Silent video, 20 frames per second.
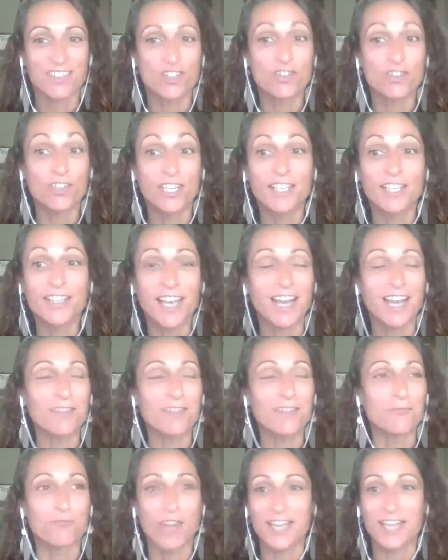during
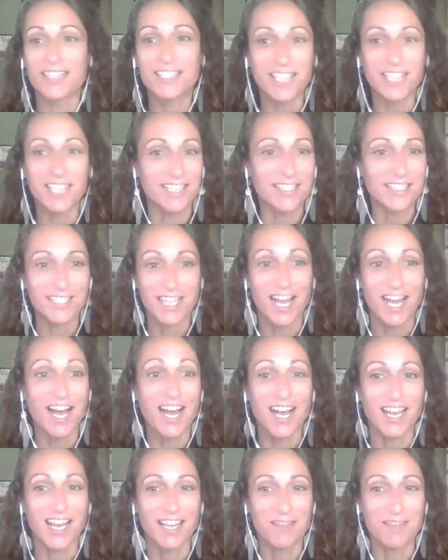that red tent
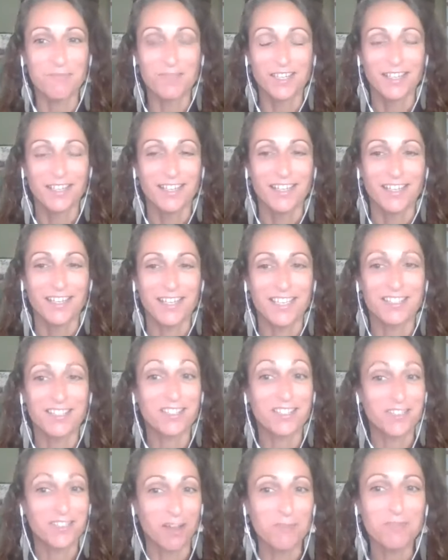time, in
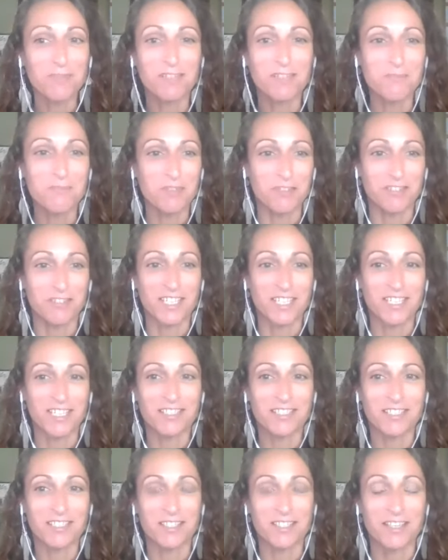some
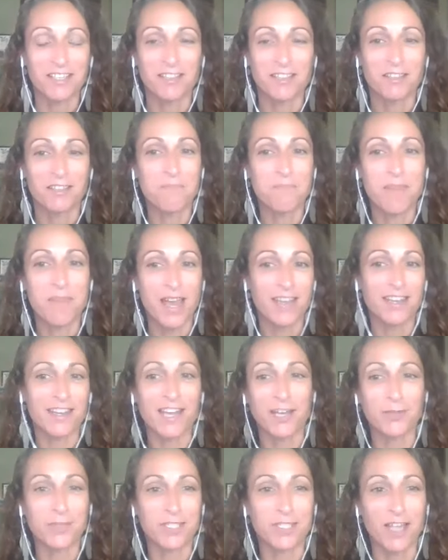communities, the men
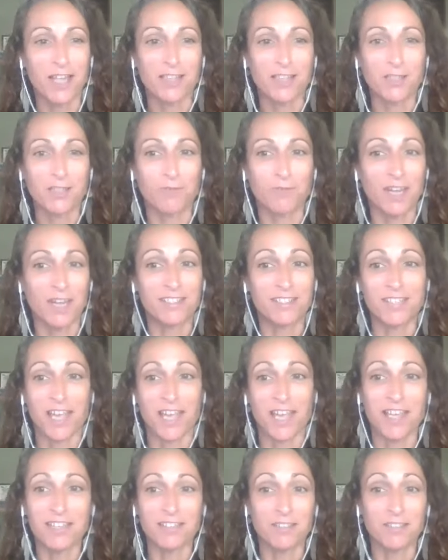outside the red
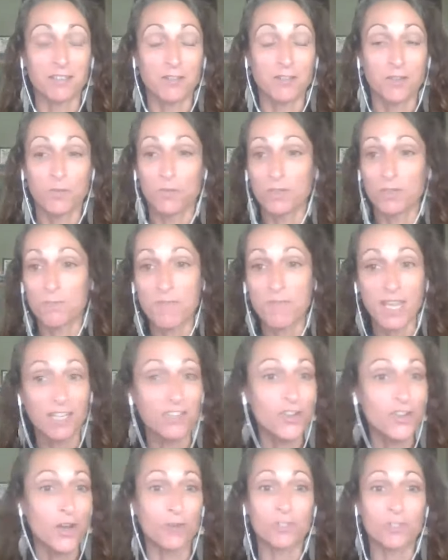tent would
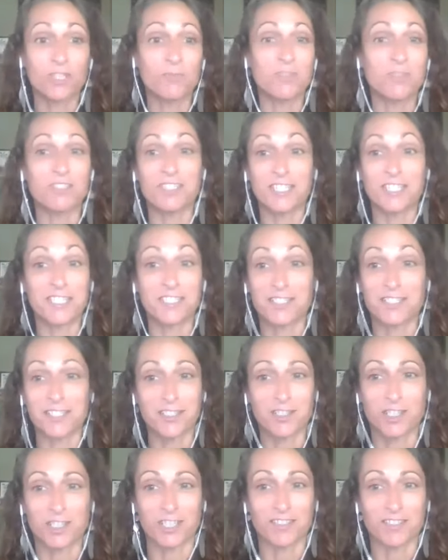make no community
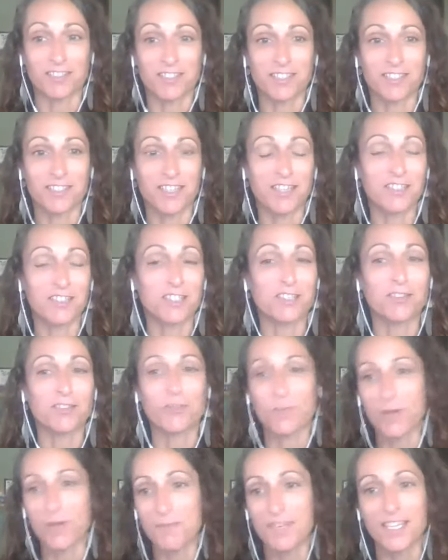decisions until
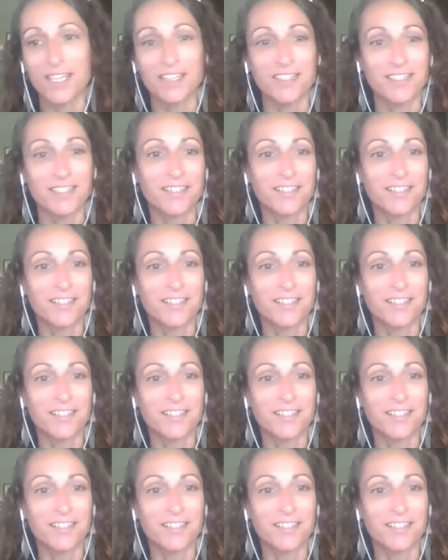the women